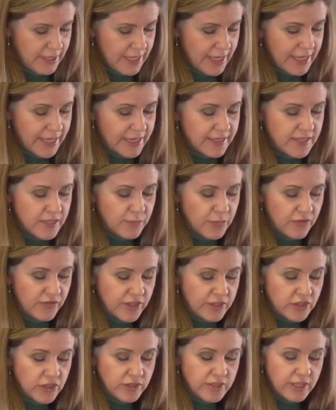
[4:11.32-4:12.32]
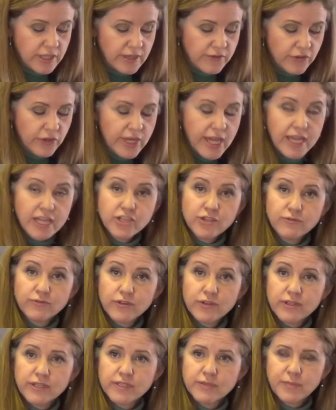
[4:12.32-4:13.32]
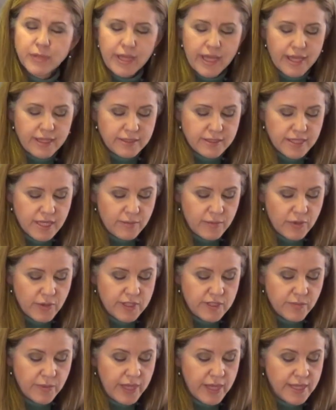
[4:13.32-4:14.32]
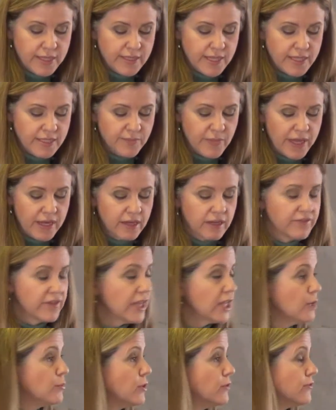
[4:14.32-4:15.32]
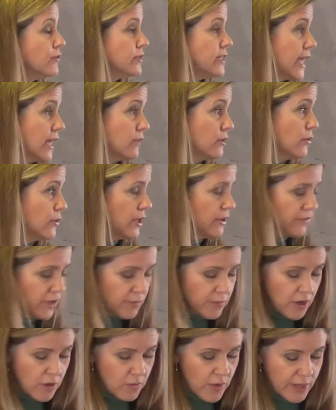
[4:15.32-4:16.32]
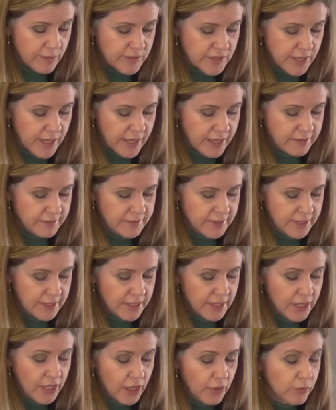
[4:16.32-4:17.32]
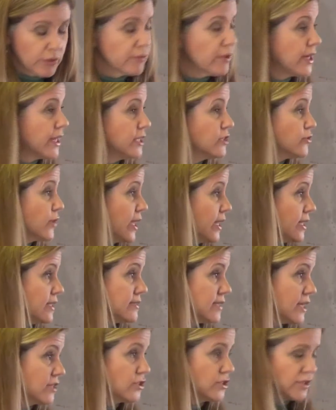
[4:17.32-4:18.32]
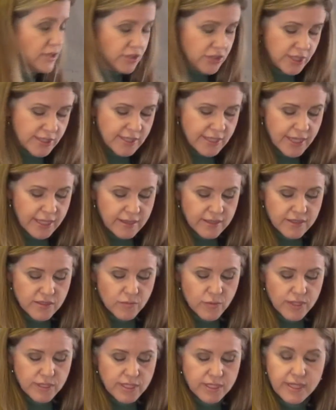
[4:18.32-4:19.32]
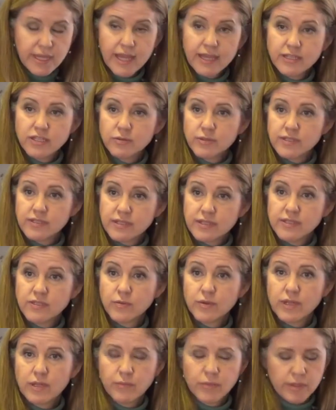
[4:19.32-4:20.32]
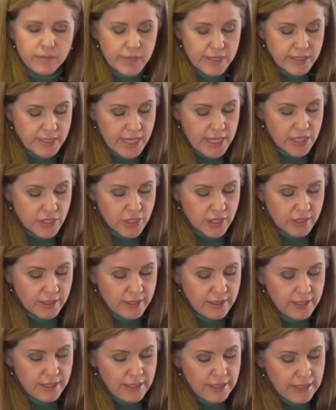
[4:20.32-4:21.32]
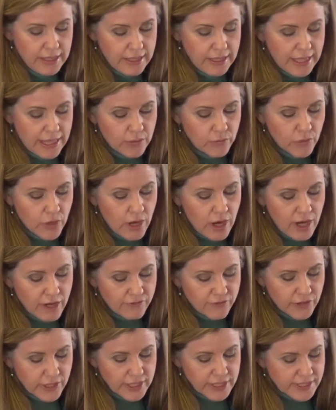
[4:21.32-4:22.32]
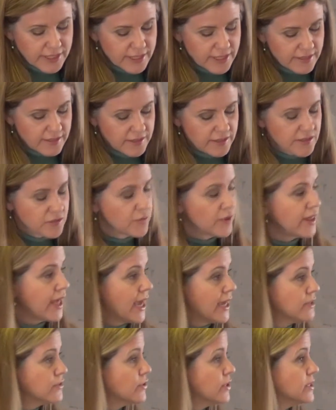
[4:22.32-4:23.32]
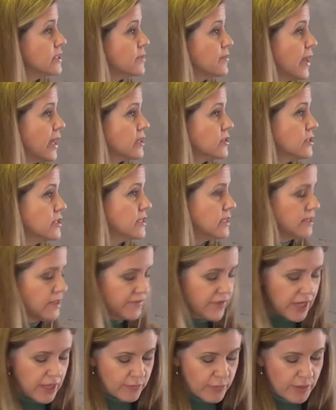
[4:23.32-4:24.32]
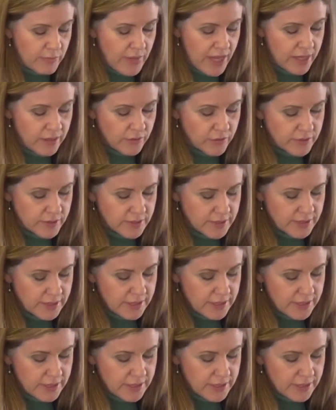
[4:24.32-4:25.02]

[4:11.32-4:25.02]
And as the provincial delivery agent for this plan, WSPS has made it available for downloading from our website. We're running training sessions just like this one today to assist with implementation. And we're offering assistance with hazard inspections and developing manuals.